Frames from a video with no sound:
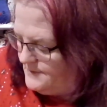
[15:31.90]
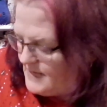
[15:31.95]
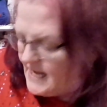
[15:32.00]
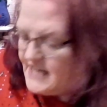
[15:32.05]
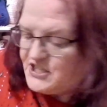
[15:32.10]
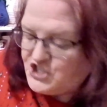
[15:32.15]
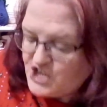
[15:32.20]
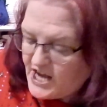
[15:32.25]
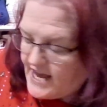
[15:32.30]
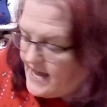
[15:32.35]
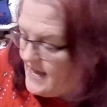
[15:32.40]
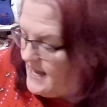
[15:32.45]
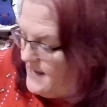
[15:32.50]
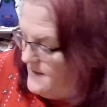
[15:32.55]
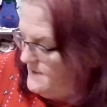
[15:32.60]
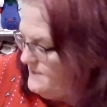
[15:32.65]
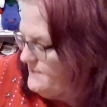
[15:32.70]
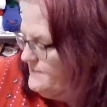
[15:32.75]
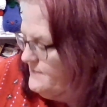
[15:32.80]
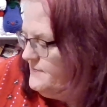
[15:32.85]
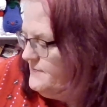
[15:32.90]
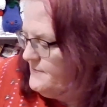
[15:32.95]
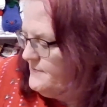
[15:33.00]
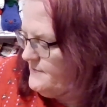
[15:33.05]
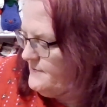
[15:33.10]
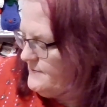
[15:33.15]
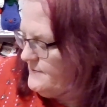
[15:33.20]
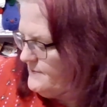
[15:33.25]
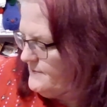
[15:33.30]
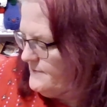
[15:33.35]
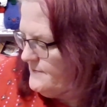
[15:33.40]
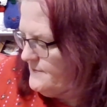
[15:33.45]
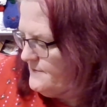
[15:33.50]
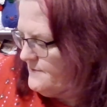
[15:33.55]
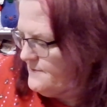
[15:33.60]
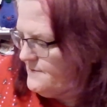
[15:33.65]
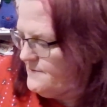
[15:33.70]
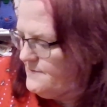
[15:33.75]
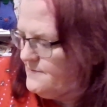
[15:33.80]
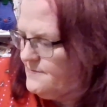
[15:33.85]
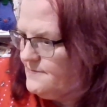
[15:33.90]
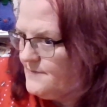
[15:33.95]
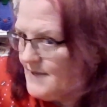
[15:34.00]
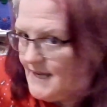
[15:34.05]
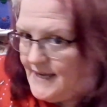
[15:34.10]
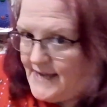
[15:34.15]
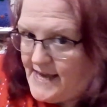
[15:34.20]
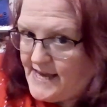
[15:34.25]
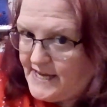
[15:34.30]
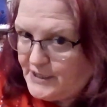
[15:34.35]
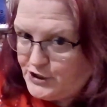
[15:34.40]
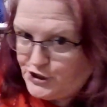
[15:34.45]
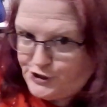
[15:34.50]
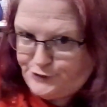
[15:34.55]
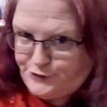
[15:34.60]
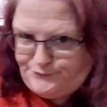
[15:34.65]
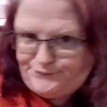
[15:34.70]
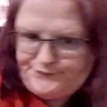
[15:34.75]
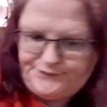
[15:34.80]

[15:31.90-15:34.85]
a J, an H,